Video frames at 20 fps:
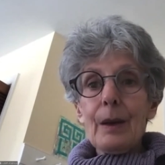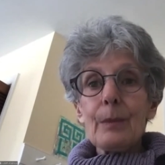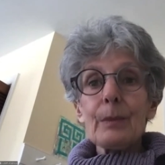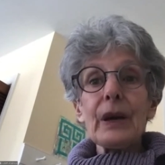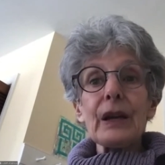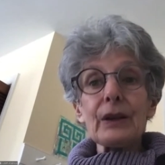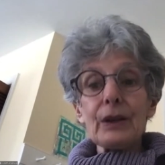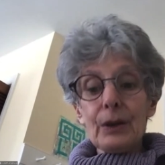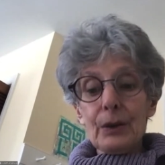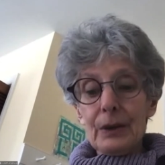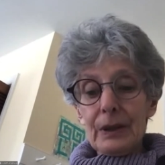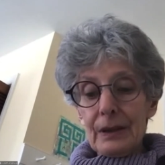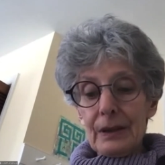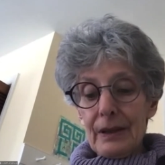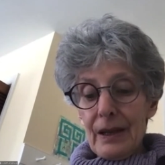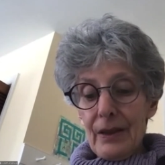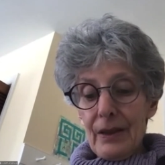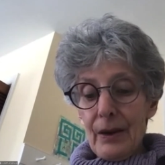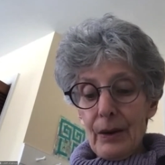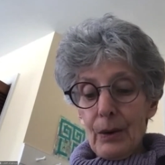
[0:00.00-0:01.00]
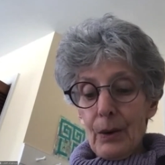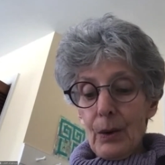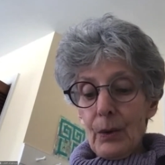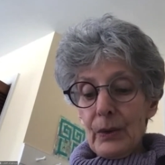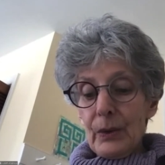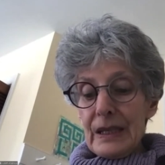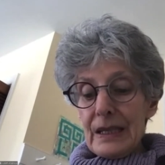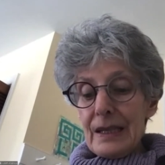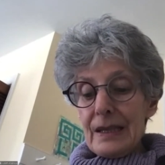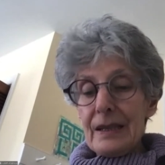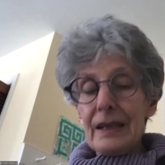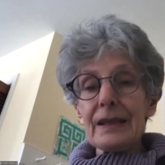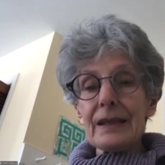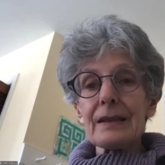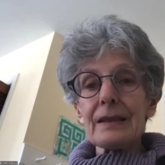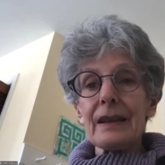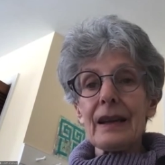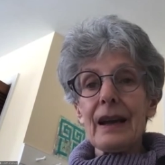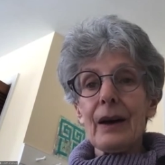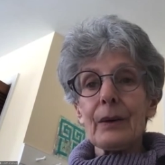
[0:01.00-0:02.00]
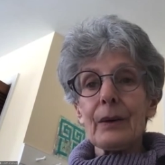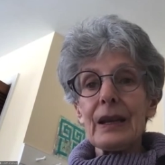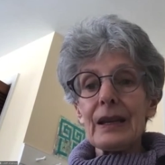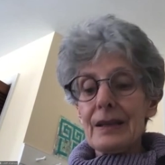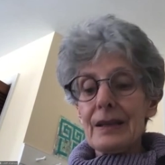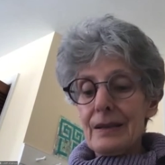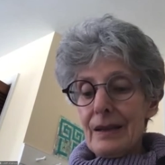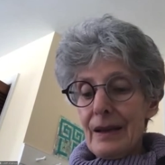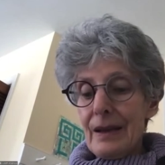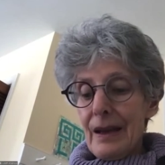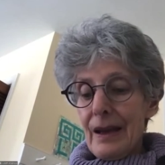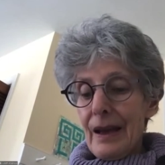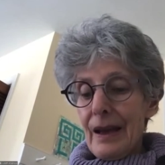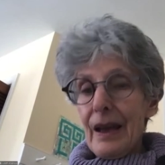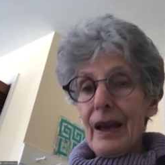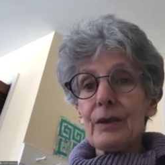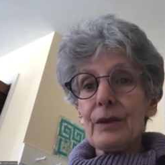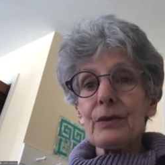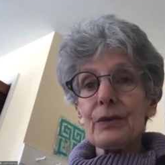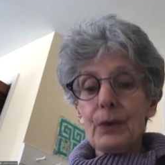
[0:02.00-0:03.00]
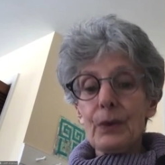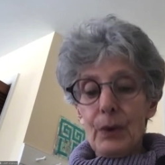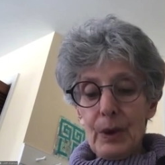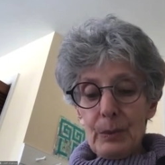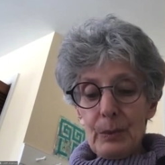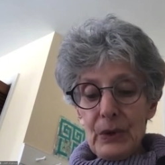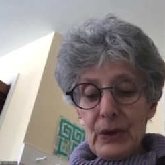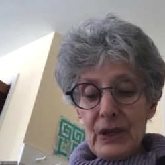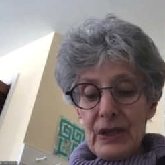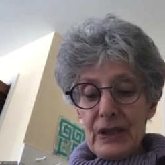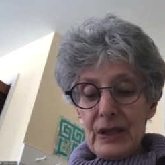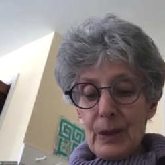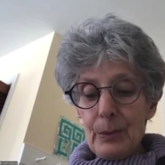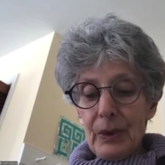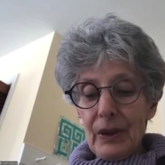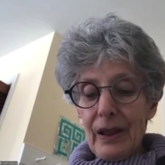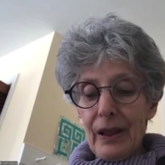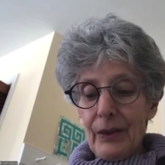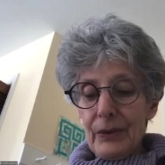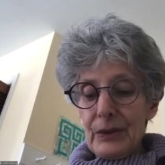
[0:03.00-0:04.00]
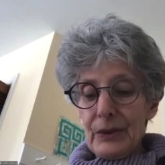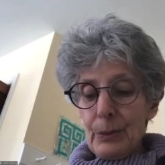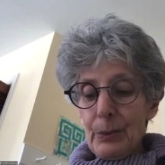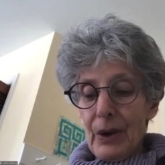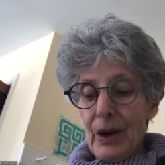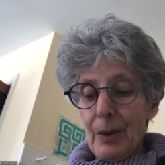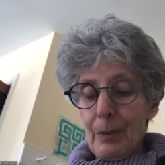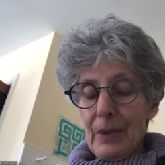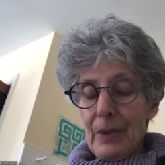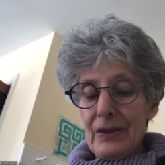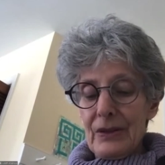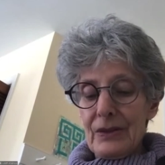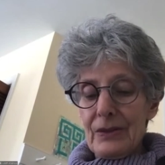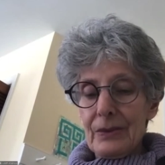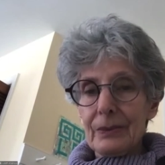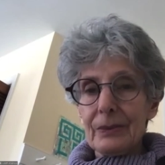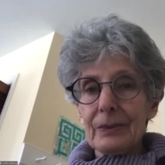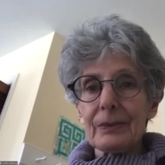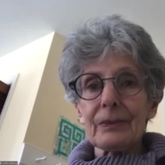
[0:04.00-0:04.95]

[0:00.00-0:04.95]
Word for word: But currently, there are only six counties and four municipal health departments.